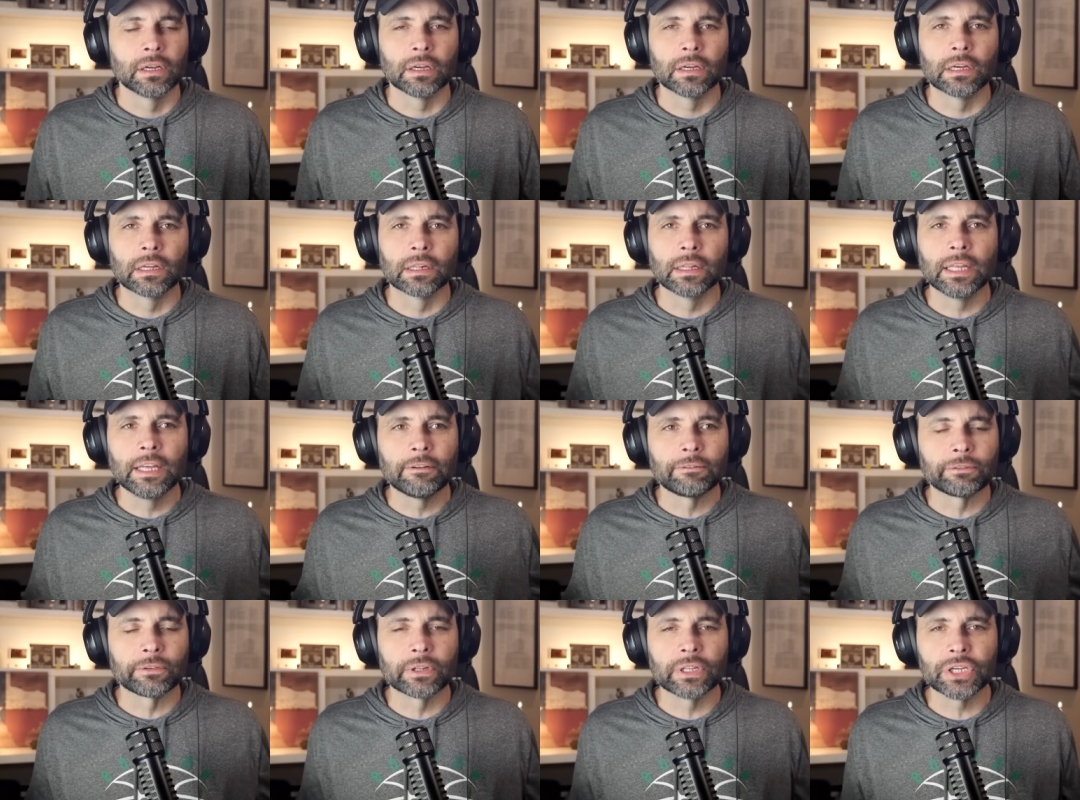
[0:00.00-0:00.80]

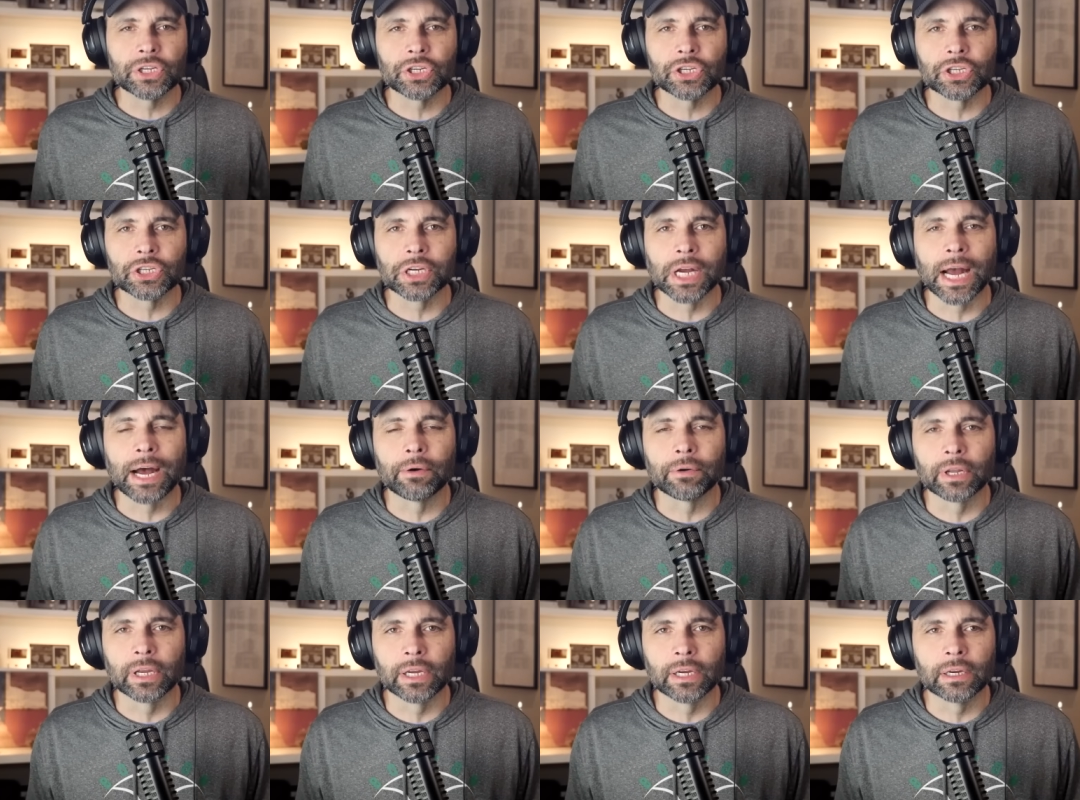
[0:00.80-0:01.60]
gleefully
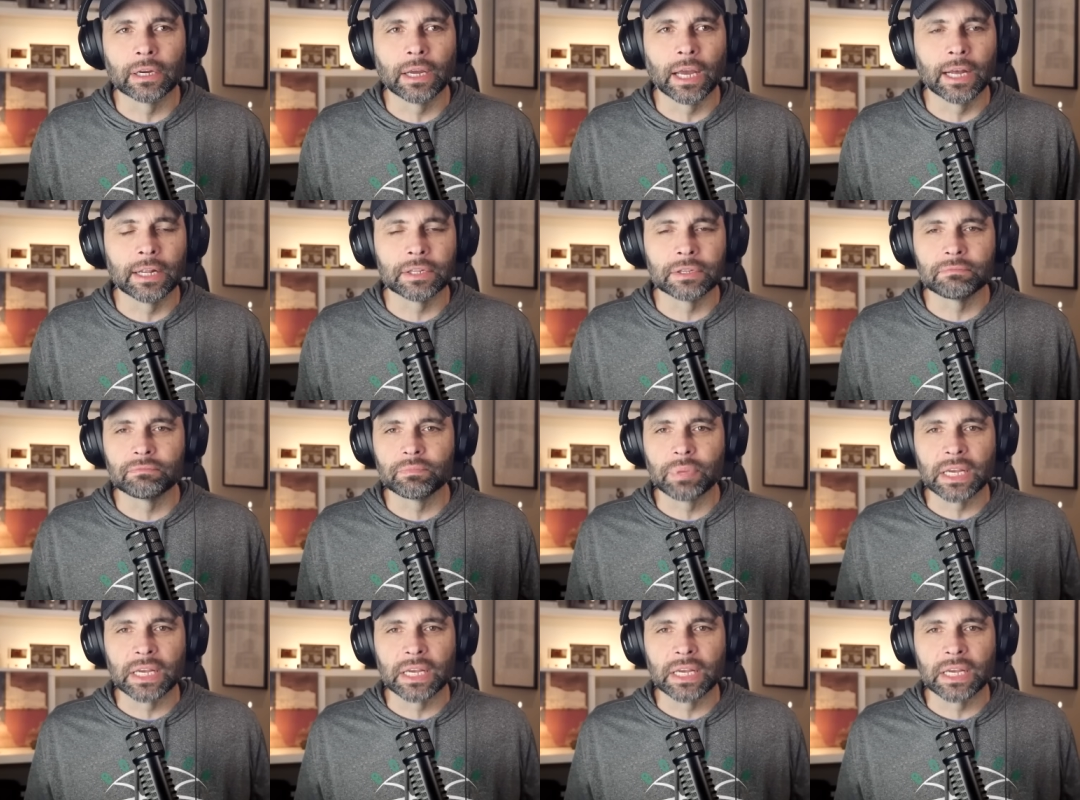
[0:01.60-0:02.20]
shouting and